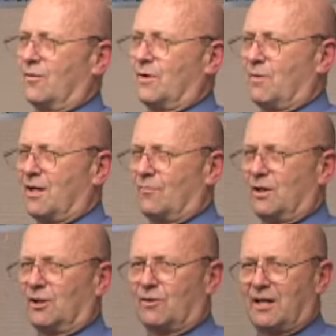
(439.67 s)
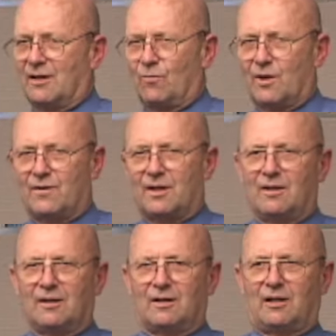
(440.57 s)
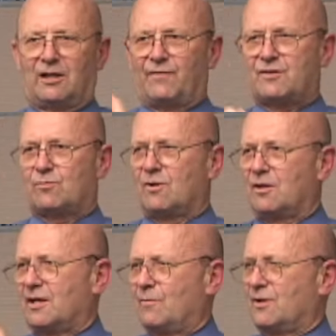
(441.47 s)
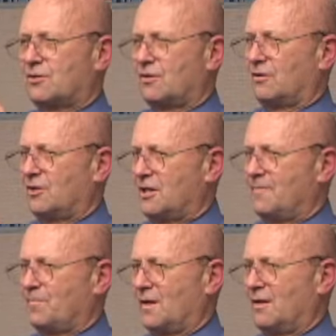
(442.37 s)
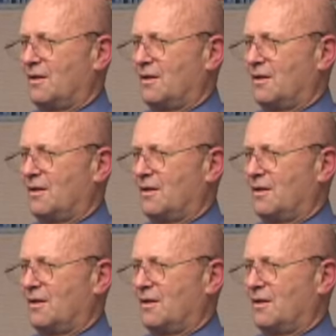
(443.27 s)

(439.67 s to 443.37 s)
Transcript: We located where the cliffs were and we circled them,